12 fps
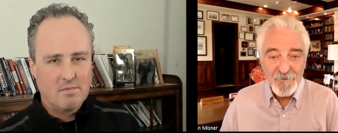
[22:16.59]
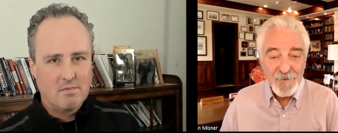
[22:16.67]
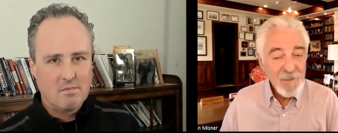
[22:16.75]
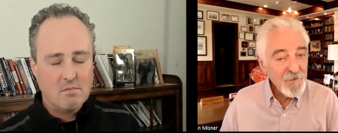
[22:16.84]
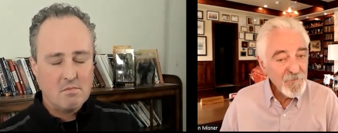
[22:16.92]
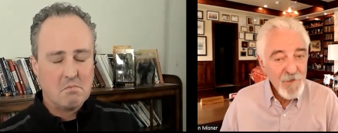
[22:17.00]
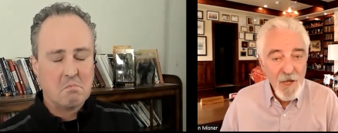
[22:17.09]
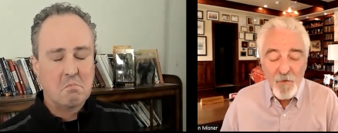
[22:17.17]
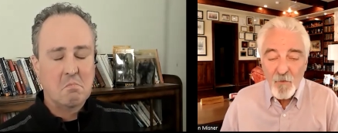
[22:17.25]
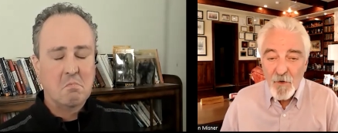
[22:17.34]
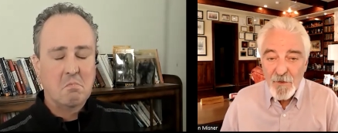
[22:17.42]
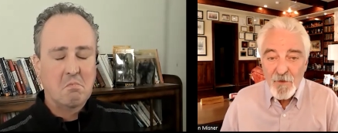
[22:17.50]
Speaker 1: It is not mm-hmm.
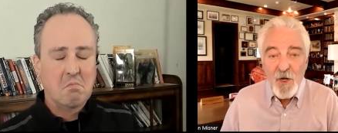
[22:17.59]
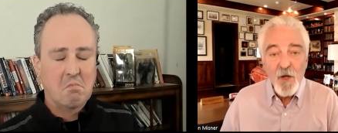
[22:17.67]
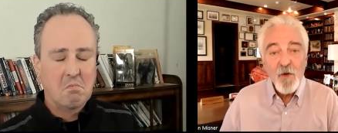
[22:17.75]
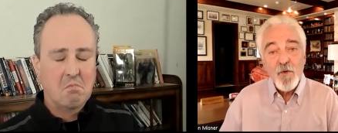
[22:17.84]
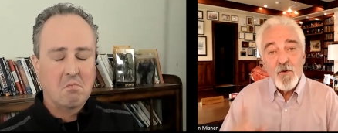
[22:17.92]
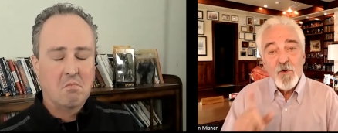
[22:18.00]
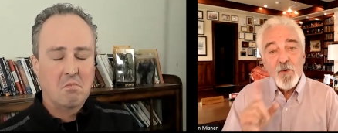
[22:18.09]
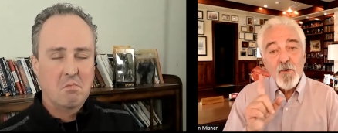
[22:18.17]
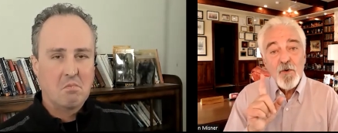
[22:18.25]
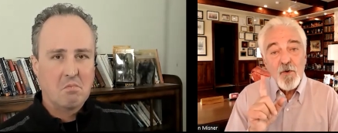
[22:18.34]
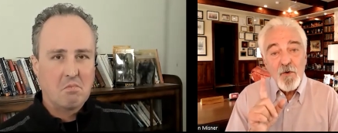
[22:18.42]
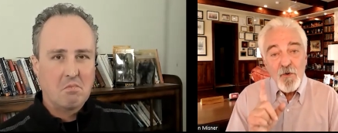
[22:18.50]
what you know,
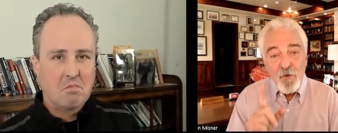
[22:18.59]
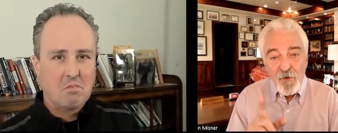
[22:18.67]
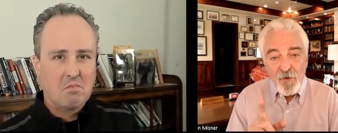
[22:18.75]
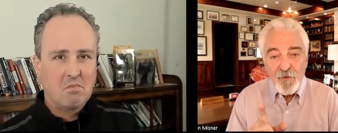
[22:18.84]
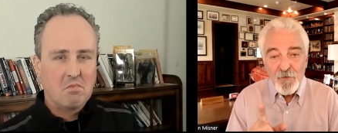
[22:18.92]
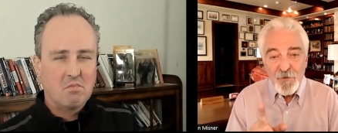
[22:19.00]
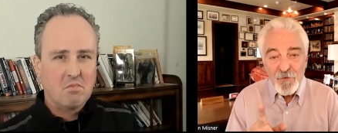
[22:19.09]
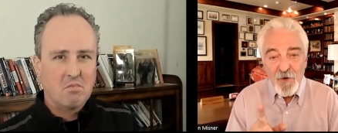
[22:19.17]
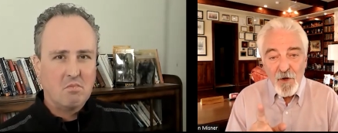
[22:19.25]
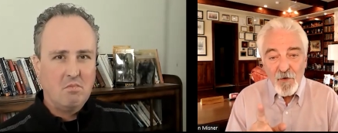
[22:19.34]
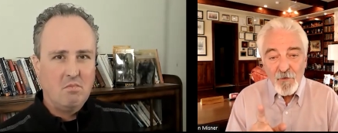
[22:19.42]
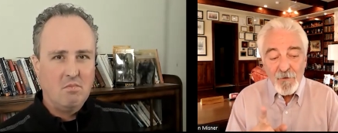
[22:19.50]
or who you
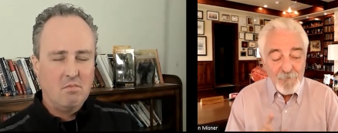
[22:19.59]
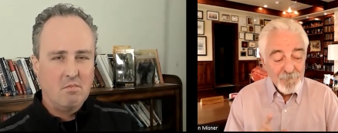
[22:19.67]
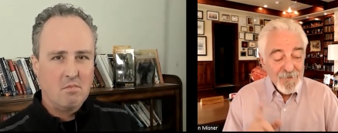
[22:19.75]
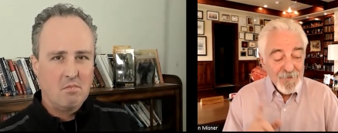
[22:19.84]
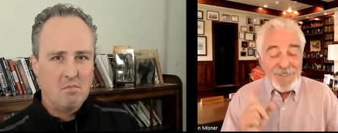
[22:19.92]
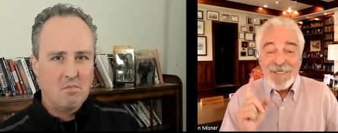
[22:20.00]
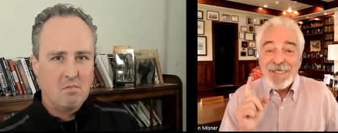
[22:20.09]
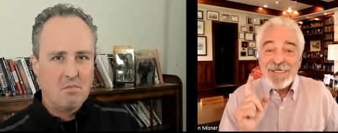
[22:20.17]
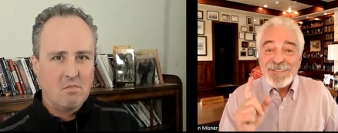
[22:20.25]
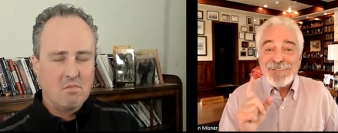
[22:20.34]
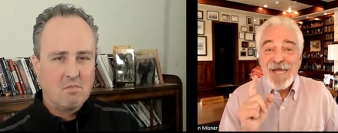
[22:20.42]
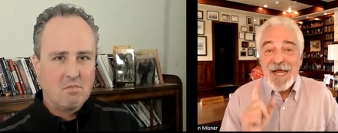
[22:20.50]
know.
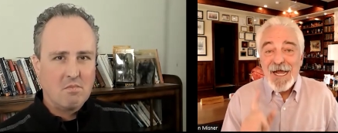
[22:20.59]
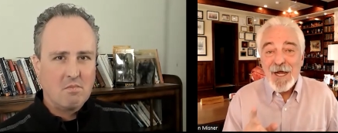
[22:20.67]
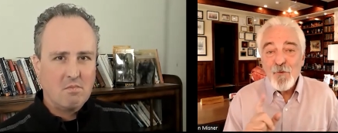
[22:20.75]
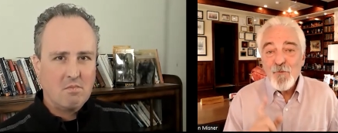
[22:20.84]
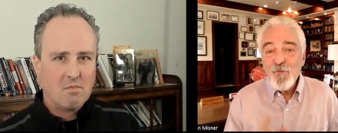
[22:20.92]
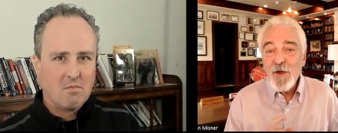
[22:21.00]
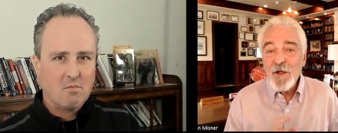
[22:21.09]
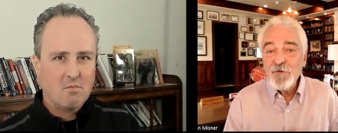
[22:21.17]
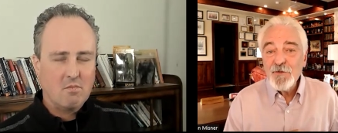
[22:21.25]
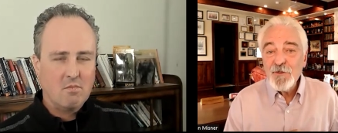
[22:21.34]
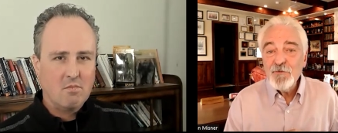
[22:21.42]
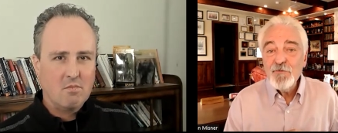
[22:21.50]
It's how well
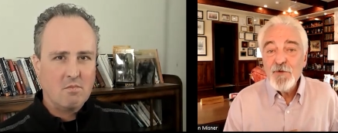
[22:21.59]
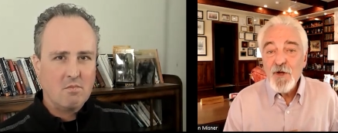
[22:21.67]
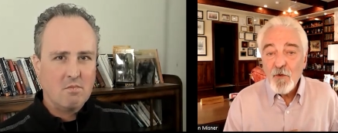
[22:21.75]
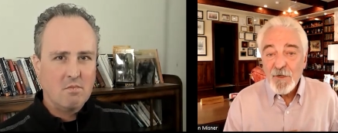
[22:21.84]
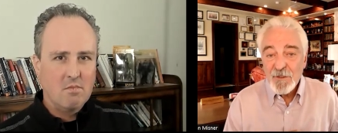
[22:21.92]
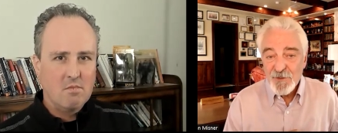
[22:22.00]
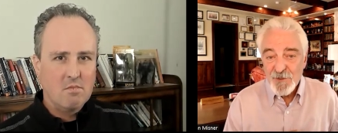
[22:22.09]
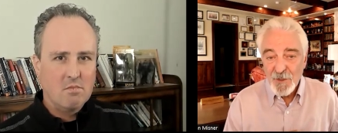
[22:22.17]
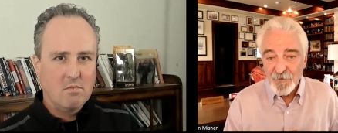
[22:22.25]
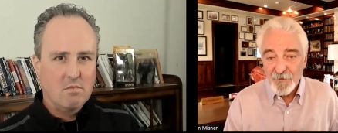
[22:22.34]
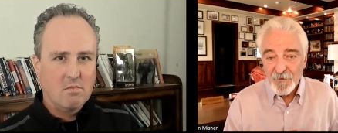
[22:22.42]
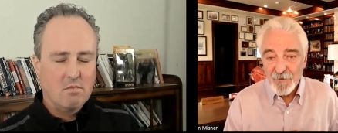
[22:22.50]
you know each
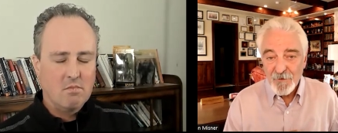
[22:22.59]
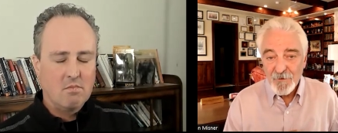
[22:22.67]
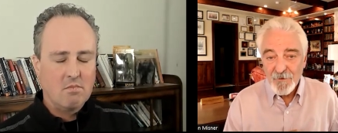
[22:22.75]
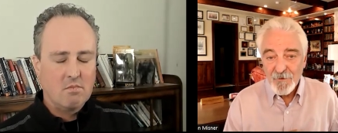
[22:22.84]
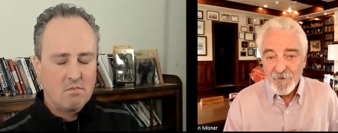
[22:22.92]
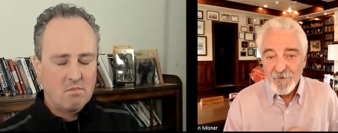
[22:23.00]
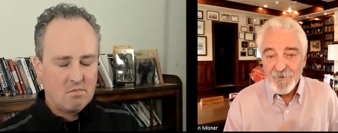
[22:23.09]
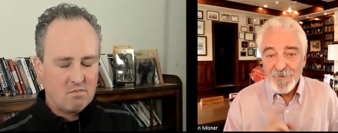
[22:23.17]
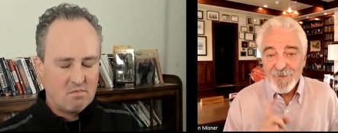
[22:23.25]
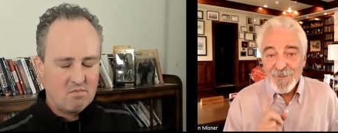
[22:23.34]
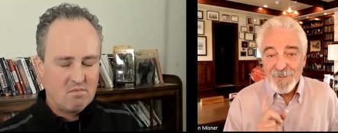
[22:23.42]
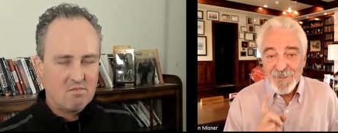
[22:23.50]
other
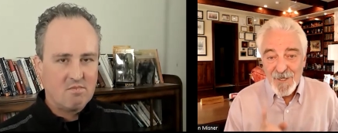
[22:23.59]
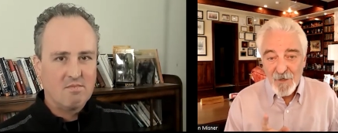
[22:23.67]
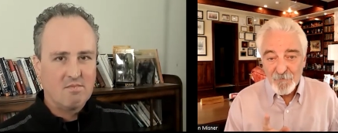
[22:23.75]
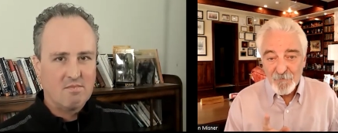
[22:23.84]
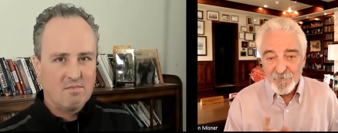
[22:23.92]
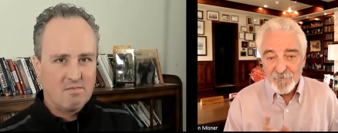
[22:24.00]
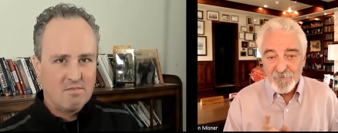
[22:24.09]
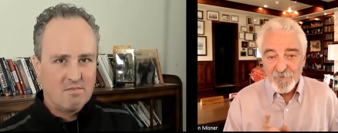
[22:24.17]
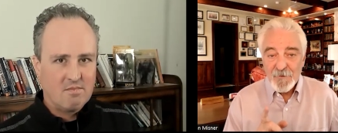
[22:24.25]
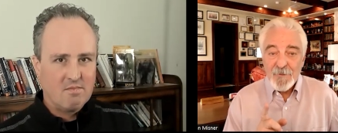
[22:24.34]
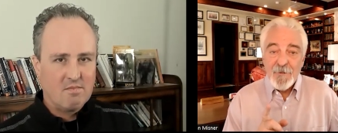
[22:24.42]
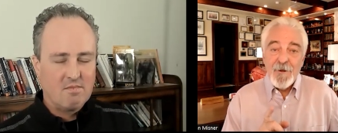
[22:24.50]
that counts.
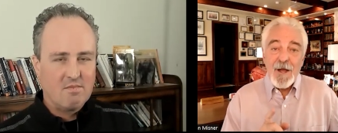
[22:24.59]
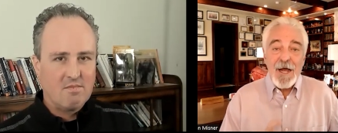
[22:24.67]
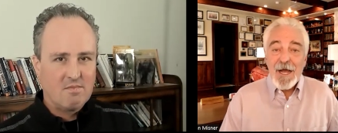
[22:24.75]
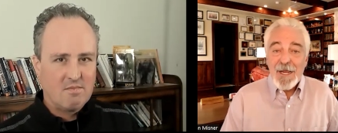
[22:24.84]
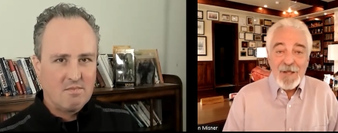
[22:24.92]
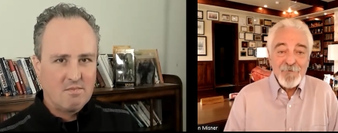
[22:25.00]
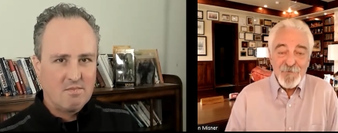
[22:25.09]
I have